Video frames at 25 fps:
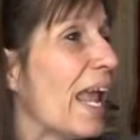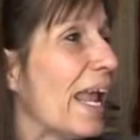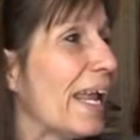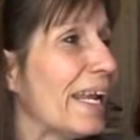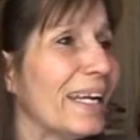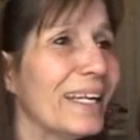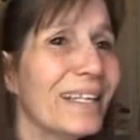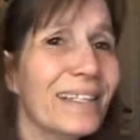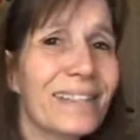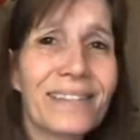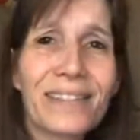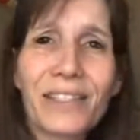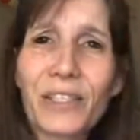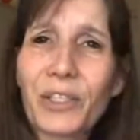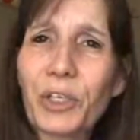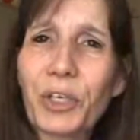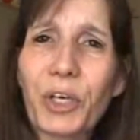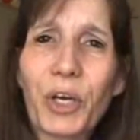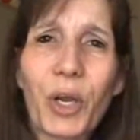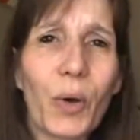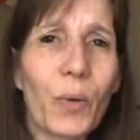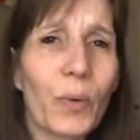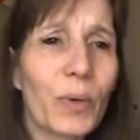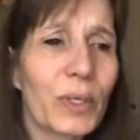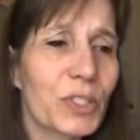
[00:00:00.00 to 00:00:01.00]
And, you
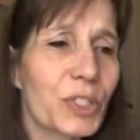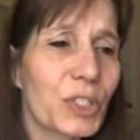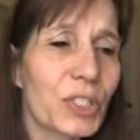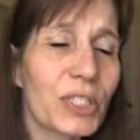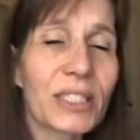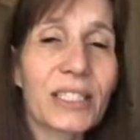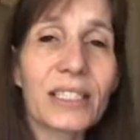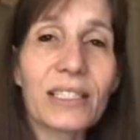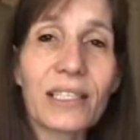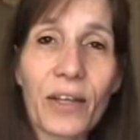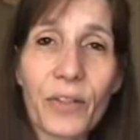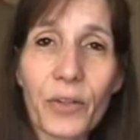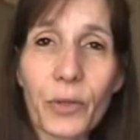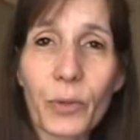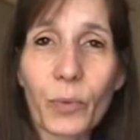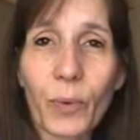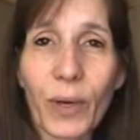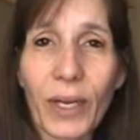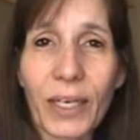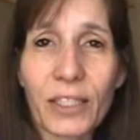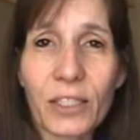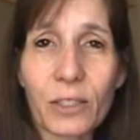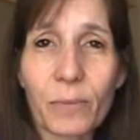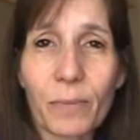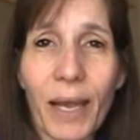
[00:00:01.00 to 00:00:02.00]
know, it's just another
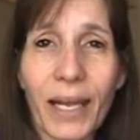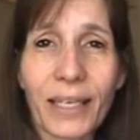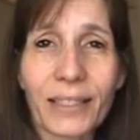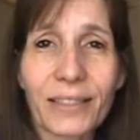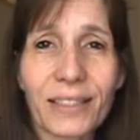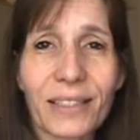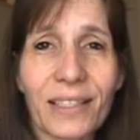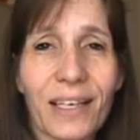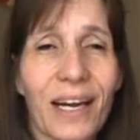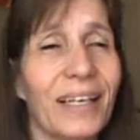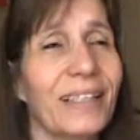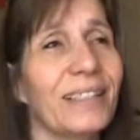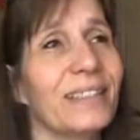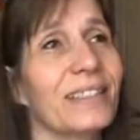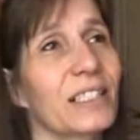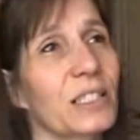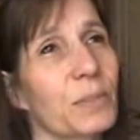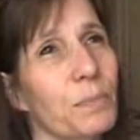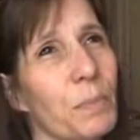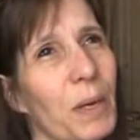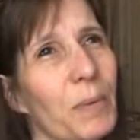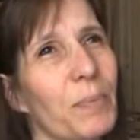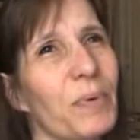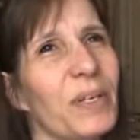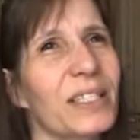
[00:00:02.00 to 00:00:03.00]
random act of
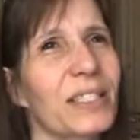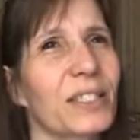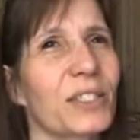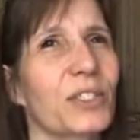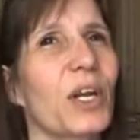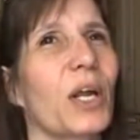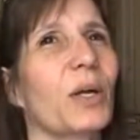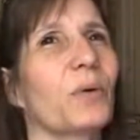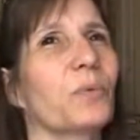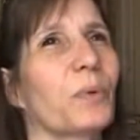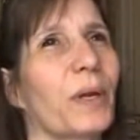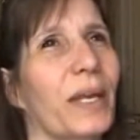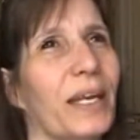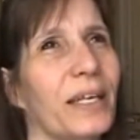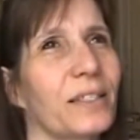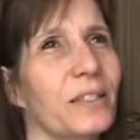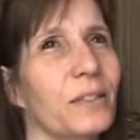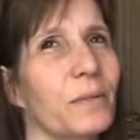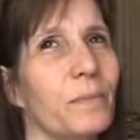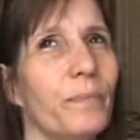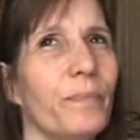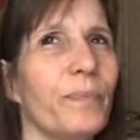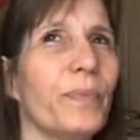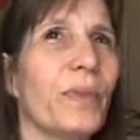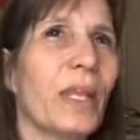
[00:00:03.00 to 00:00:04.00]
kindness. Maybe it's not
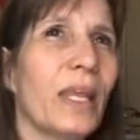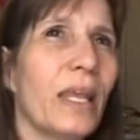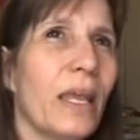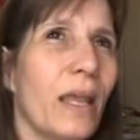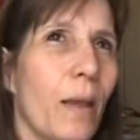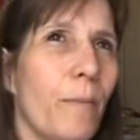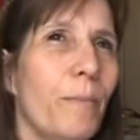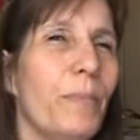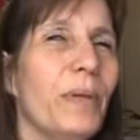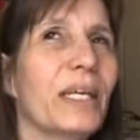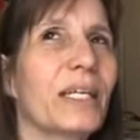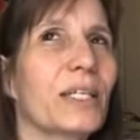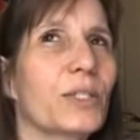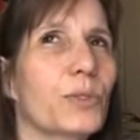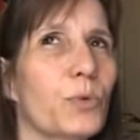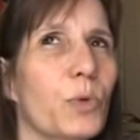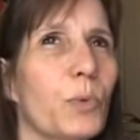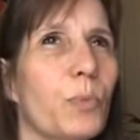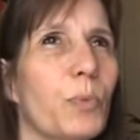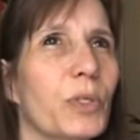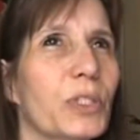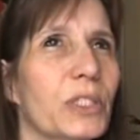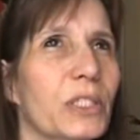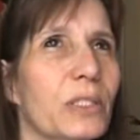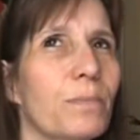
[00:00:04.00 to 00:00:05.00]
random because we
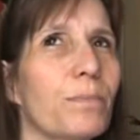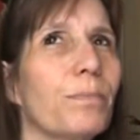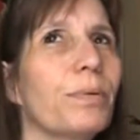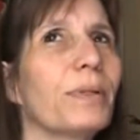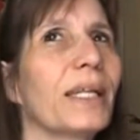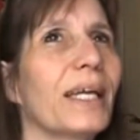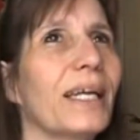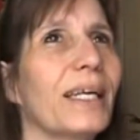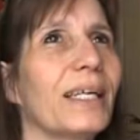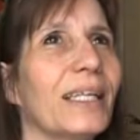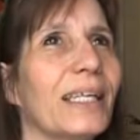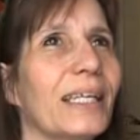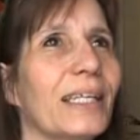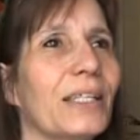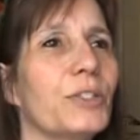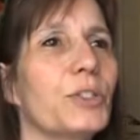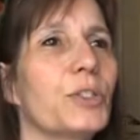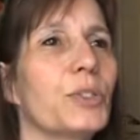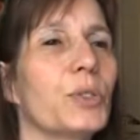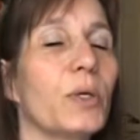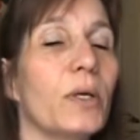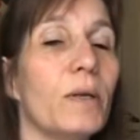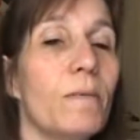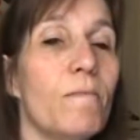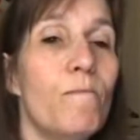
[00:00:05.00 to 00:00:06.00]
put some planning
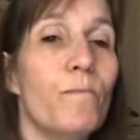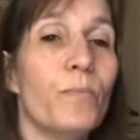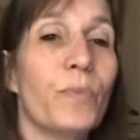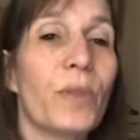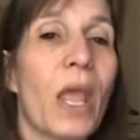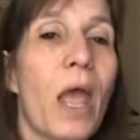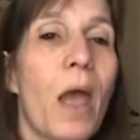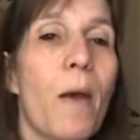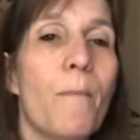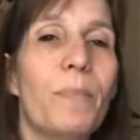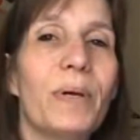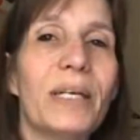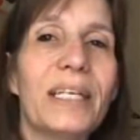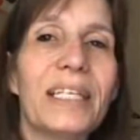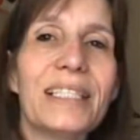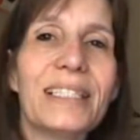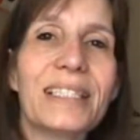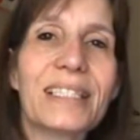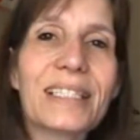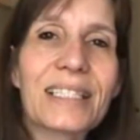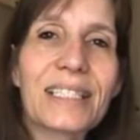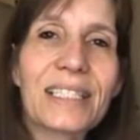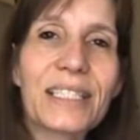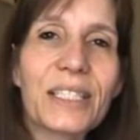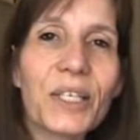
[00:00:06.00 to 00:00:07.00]
into it, but
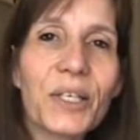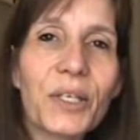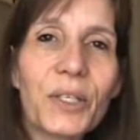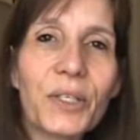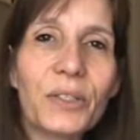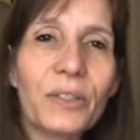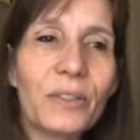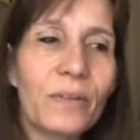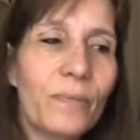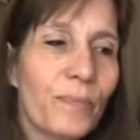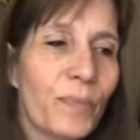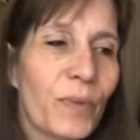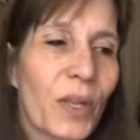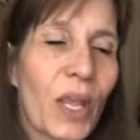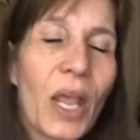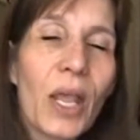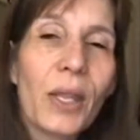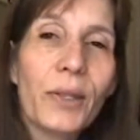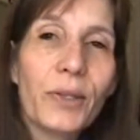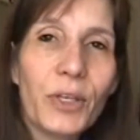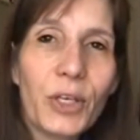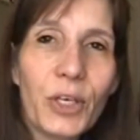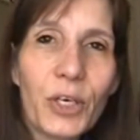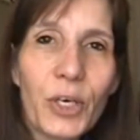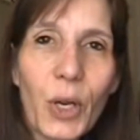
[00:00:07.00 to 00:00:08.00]
it's still,
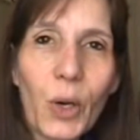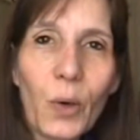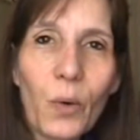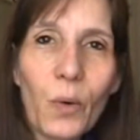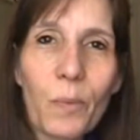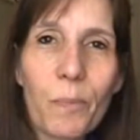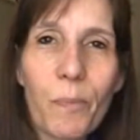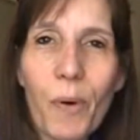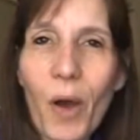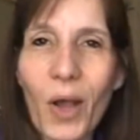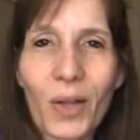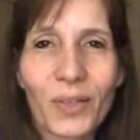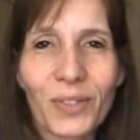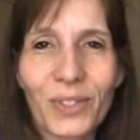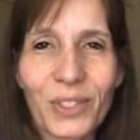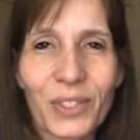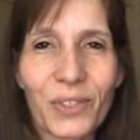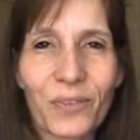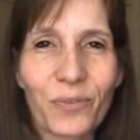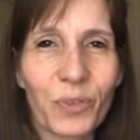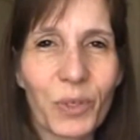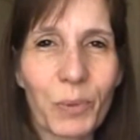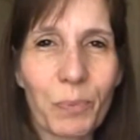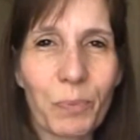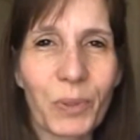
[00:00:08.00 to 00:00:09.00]
you know, a
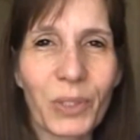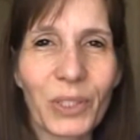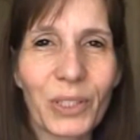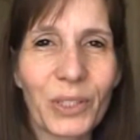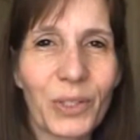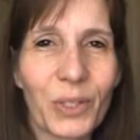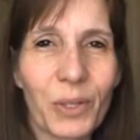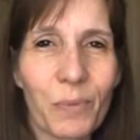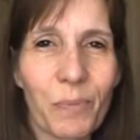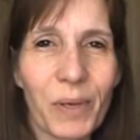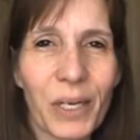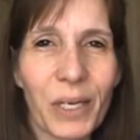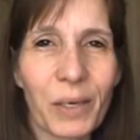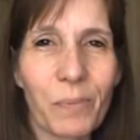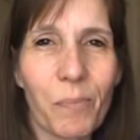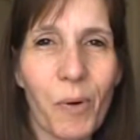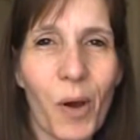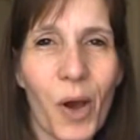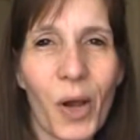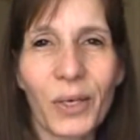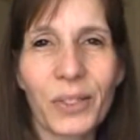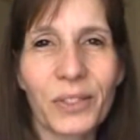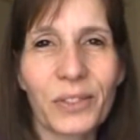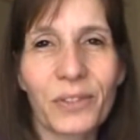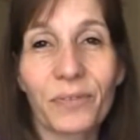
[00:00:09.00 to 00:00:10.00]
positive ripple in the big
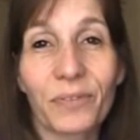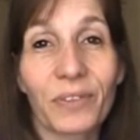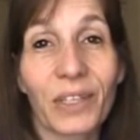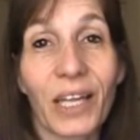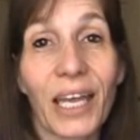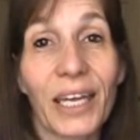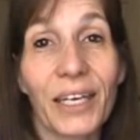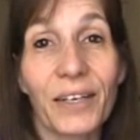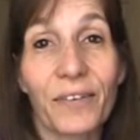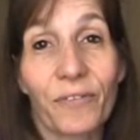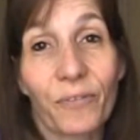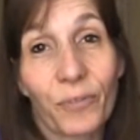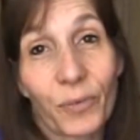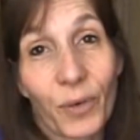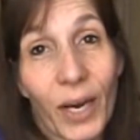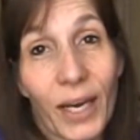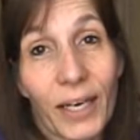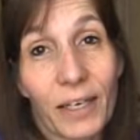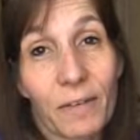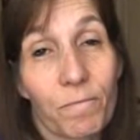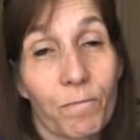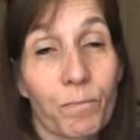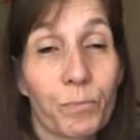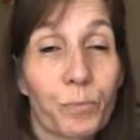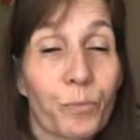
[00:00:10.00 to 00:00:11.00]
pond of life,
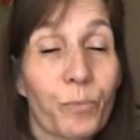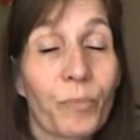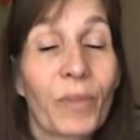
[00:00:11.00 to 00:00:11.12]
right?